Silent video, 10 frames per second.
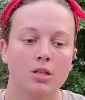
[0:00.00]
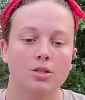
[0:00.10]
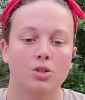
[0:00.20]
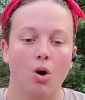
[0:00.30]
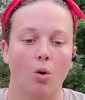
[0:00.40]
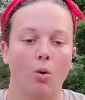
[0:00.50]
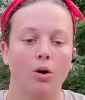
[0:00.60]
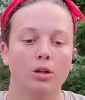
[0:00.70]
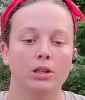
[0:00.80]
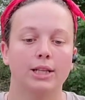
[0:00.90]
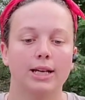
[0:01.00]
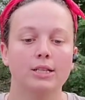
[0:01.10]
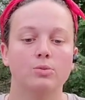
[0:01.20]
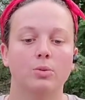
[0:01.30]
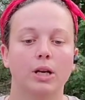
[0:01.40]
So
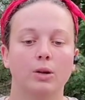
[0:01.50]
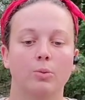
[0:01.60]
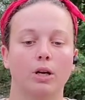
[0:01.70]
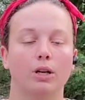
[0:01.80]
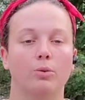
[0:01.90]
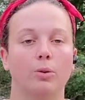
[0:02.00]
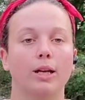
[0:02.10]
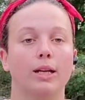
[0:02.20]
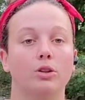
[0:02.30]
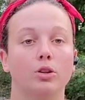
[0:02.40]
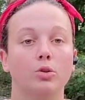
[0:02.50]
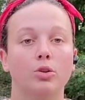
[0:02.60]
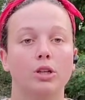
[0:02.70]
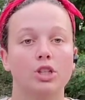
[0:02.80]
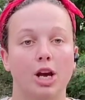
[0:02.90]
let's read, we're going to read in
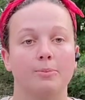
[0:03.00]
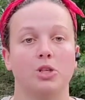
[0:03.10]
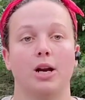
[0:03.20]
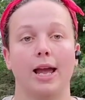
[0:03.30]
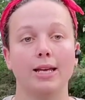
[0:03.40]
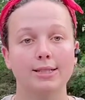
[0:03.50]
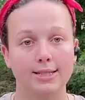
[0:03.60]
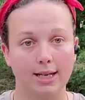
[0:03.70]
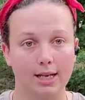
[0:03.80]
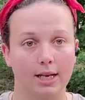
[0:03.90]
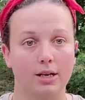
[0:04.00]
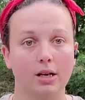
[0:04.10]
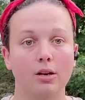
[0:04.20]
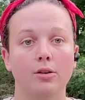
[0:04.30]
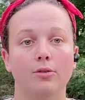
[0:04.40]
Luke chapter 18,
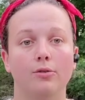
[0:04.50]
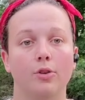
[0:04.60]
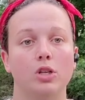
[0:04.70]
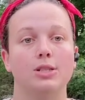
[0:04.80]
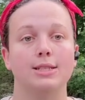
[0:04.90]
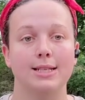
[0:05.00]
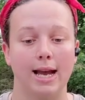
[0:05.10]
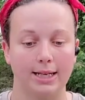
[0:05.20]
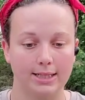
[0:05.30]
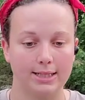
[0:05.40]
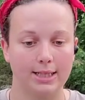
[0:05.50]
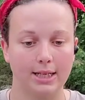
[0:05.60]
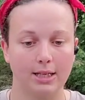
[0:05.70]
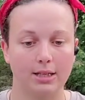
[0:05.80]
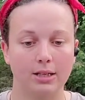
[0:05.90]
verse
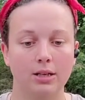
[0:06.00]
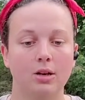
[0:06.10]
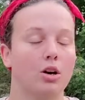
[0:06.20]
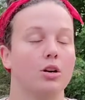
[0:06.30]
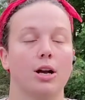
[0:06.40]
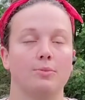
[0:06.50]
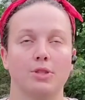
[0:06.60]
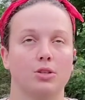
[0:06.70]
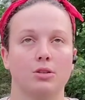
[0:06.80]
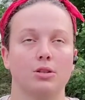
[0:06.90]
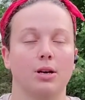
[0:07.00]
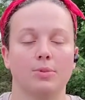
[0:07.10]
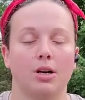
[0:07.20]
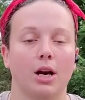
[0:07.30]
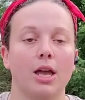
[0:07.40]
19, or I'm, I'm
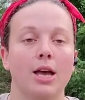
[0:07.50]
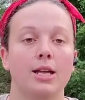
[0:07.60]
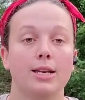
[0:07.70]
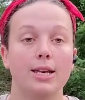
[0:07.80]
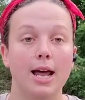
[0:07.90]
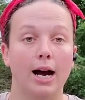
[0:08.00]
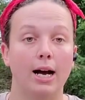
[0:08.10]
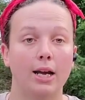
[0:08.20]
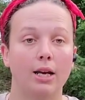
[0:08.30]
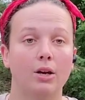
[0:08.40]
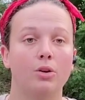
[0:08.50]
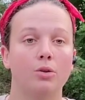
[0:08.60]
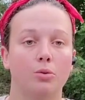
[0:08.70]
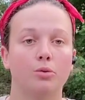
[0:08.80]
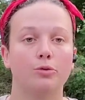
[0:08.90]
sorry, 9
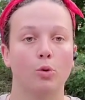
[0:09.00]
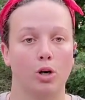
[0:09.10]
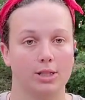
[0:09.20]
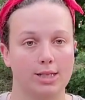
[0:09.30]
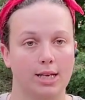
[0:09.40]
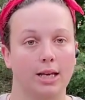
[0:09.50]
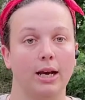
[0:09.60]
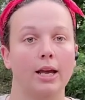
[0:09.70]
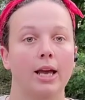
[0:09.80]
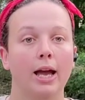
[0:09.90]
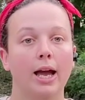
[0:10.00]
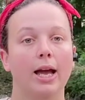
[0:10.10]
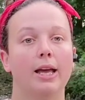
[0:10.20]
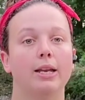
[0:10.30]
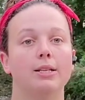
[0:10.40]
through 14.
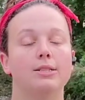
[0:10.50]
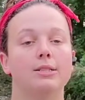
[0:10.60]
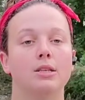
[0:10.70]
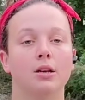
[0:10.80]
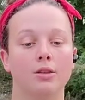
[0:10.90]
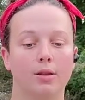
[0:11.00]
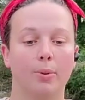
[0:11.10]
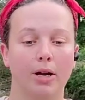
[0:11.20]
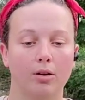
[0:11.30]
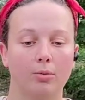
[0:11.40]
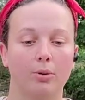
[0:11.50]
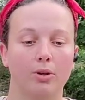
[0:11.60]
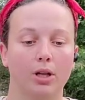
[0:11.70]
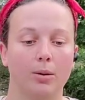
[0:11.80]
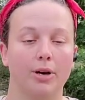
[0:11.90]
And it's the
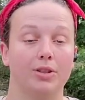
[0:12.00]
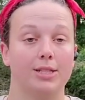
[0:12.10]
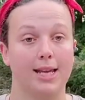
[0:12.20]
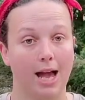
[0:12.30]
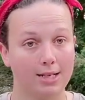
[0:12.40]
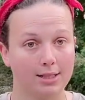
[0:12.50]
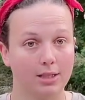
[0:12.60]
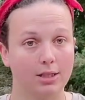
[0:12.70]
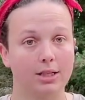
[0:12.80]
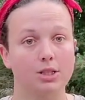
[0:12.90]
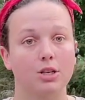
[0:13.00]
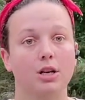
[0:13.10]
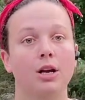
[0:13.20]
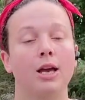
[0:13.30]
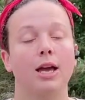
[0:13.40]
parable about the tax collector
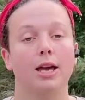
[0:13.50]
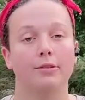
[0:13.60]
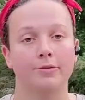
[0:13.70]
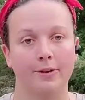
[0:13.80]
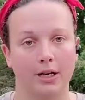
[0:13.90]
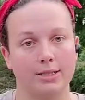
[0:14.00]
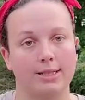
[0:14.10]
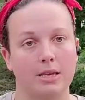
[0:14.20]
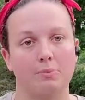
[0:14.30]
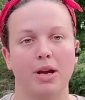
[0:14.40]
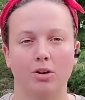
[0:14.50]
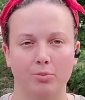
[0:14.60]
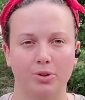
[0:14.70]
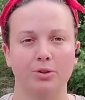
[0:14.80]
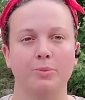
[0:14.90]
and Pharisee.
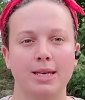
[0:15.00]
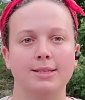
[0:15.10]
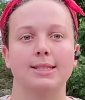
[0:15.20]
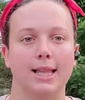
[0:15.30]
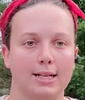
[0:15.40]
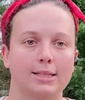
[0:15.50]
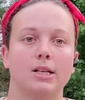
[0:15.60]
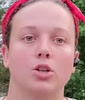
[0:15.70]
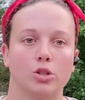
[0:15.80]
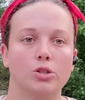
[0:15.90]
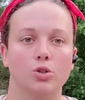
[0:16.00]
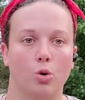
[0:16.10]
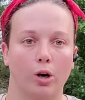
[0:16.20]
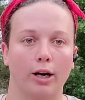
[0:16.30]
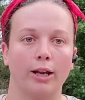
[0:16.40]
Parable means lesson or
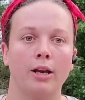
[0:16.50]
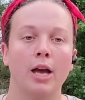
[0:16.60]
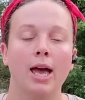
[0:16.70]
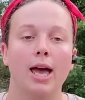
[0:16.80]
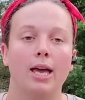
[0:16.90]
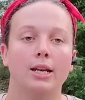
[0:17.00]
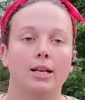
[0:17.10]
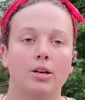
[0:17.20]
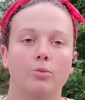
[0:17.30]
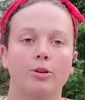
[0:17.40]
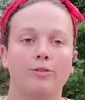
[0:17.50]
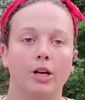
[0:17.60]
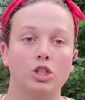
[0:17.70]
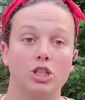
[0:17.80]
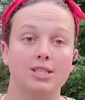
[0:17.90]
story. And here we
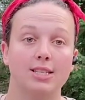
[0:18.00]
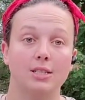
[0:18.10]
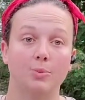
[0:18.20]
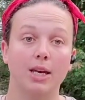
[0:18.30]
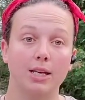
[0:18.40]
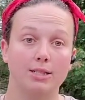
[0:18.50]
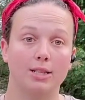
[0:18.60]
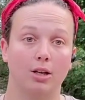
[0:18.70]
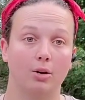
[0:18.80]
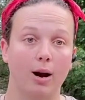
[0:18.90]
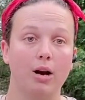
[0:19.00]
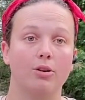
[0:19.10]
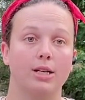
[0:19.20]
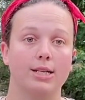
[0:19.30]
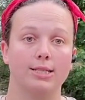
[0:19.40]
find Jesus speaking to the crowd
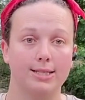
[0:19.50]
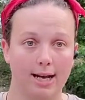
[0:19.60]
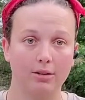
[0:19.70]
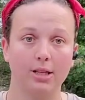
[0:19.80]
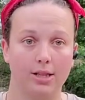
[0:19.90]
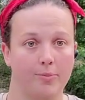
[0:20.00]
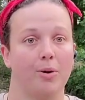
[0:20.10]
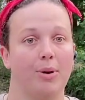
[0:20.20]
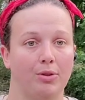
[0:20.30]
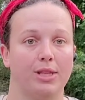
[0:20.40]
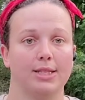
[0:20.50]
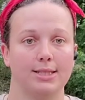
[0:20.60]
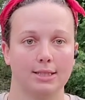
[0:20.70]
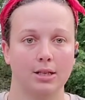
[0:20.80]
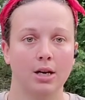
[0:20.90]
and he's telling them about
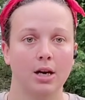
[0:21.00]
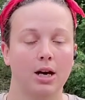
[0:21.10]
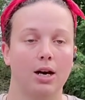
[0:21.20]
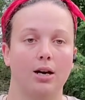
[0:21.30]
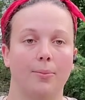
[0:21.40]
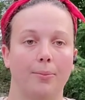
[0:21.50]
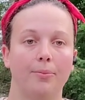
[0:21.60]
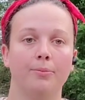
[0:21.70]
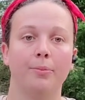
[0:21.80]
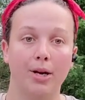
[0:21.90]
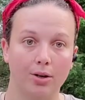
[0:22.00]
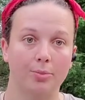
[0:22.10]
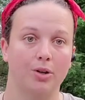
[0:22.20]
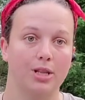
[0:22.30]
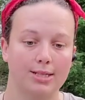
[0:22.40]
this um,
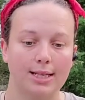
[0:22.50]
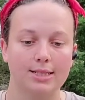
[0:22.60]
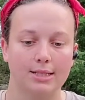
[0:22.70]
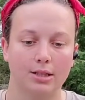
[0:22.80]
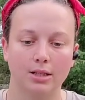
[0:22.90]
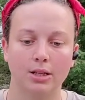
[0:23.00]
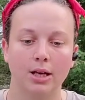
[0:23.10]
parable, this lesson.